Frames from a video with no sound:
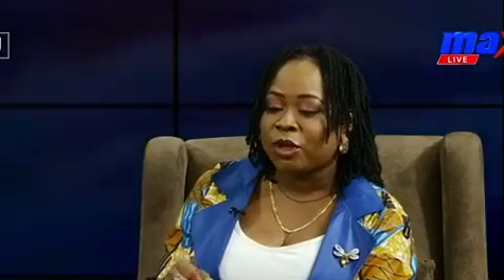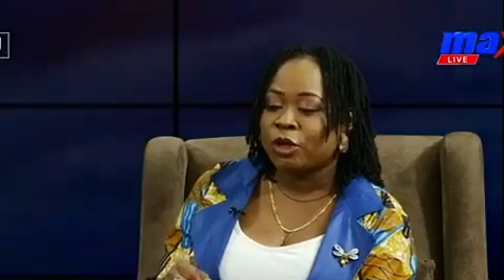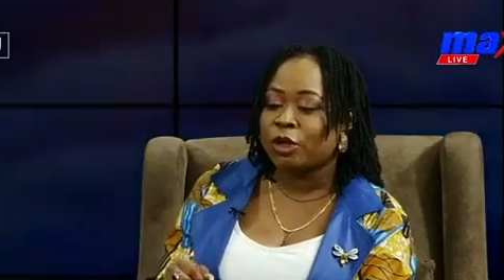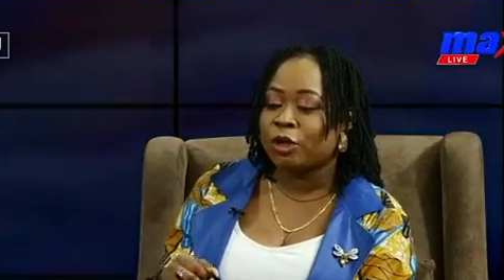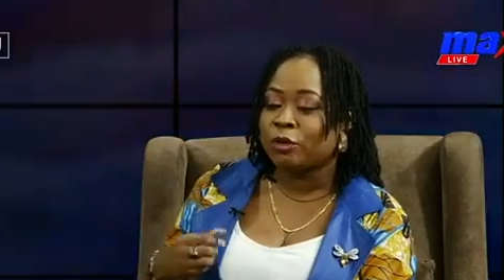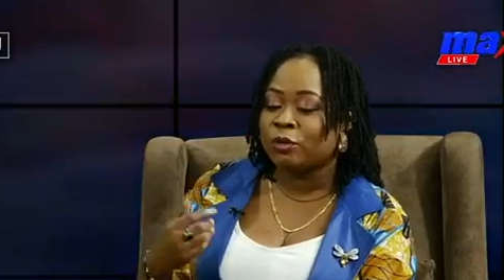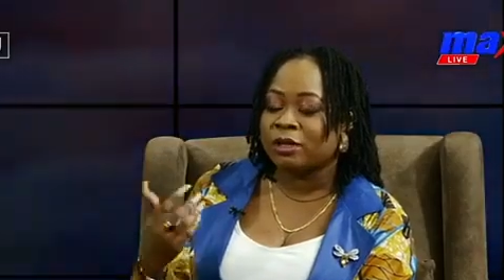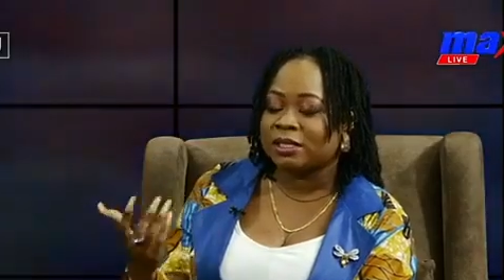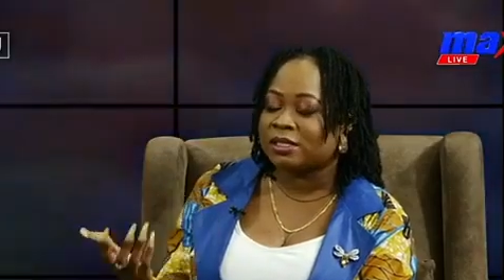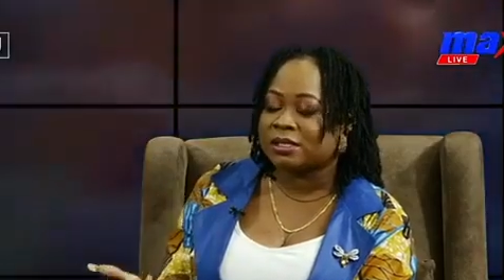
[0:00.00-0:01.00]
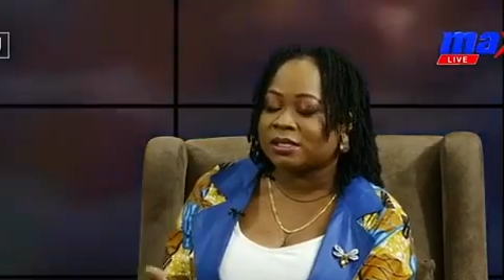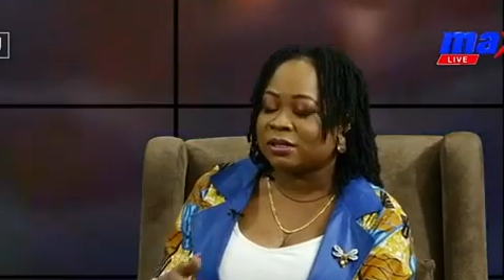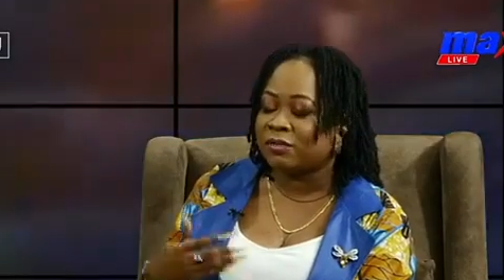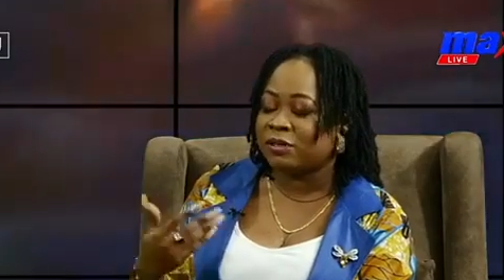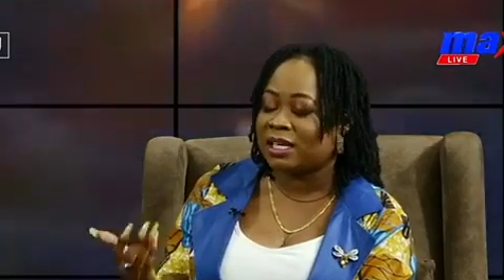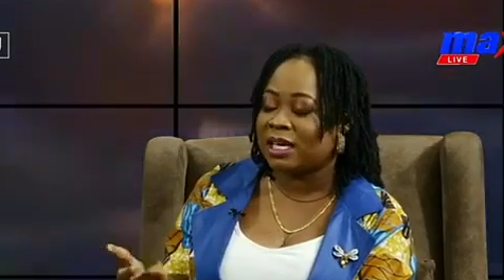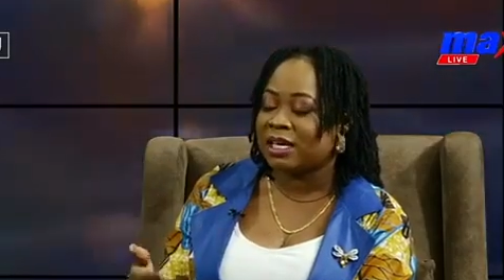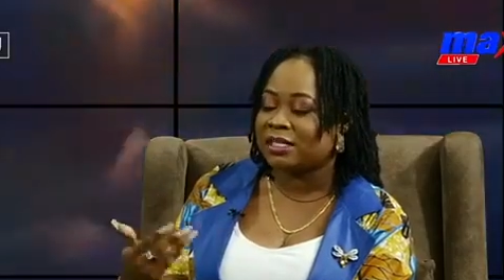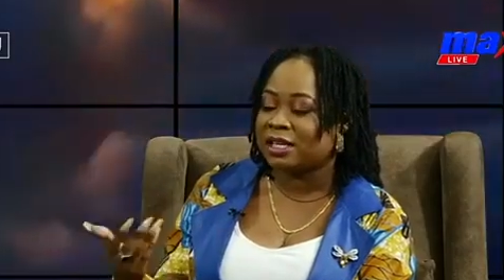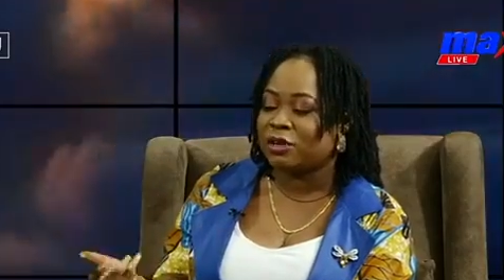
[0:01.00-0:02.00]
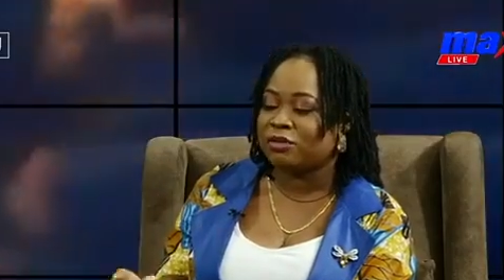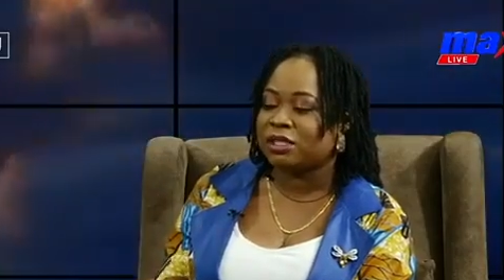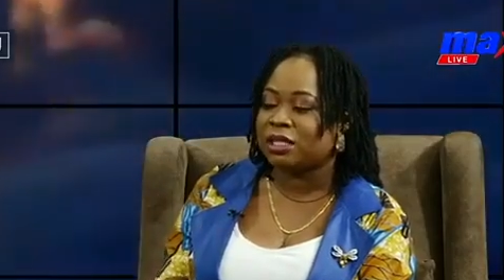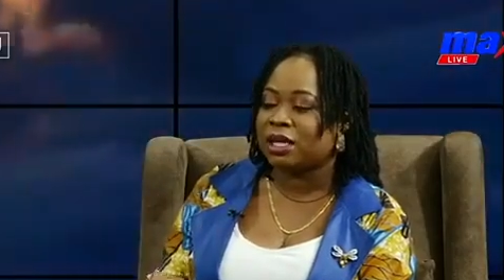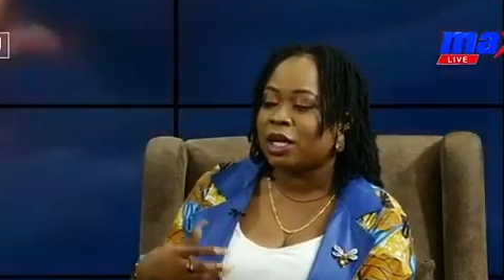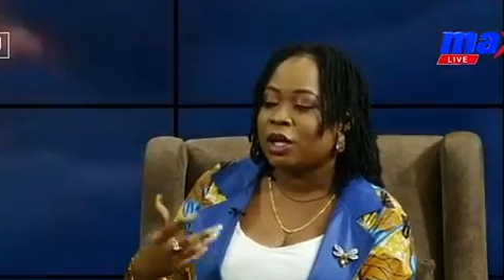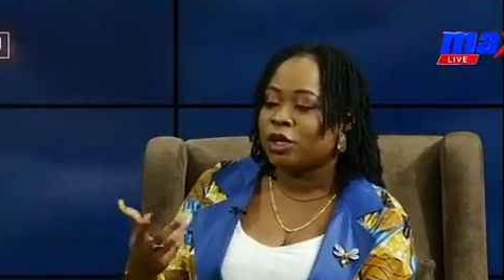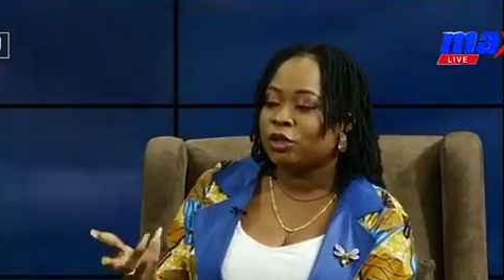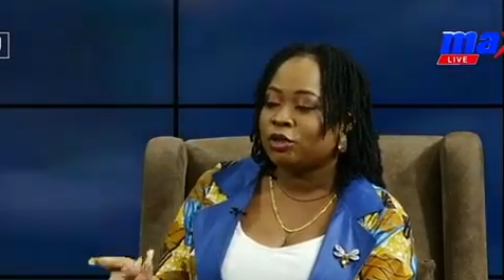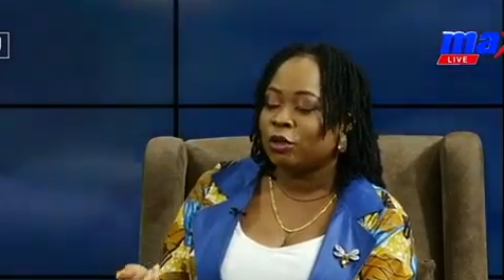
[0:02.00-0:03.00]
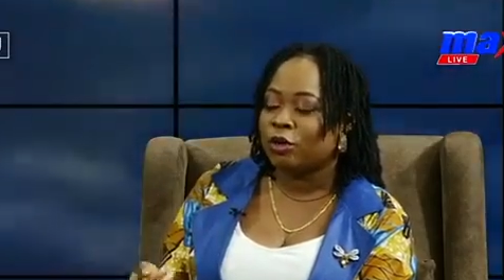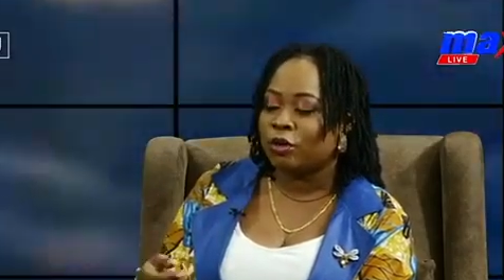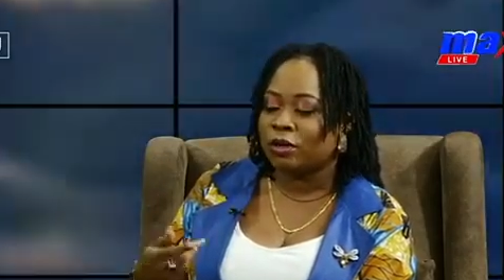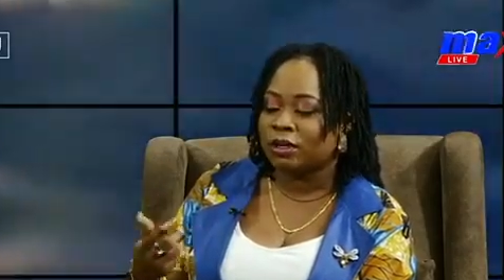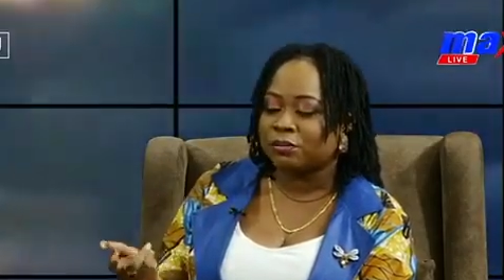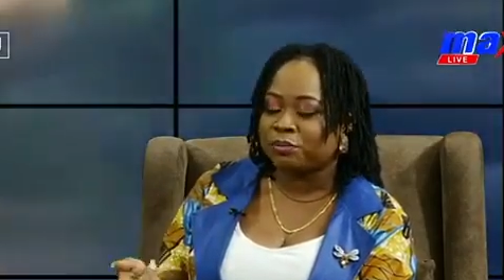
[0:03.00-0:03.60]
You know, it's even kids and everything. Your